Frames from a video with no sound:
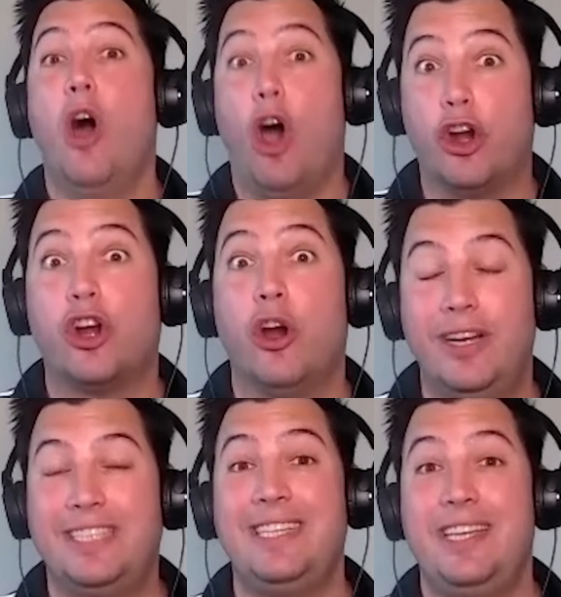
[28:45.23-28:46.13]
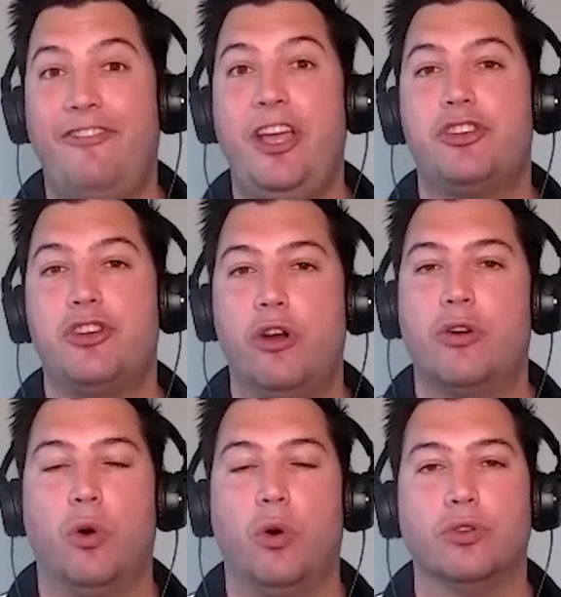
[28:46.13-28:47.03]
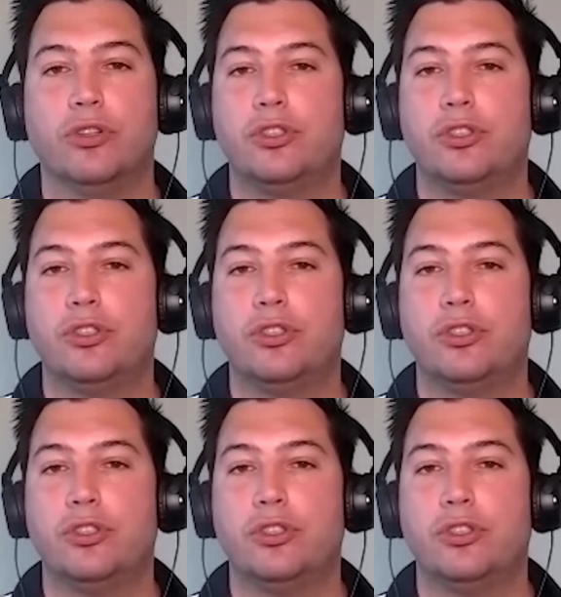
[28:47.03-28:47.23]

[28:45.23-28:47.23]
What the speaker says: are current CFA charter holders.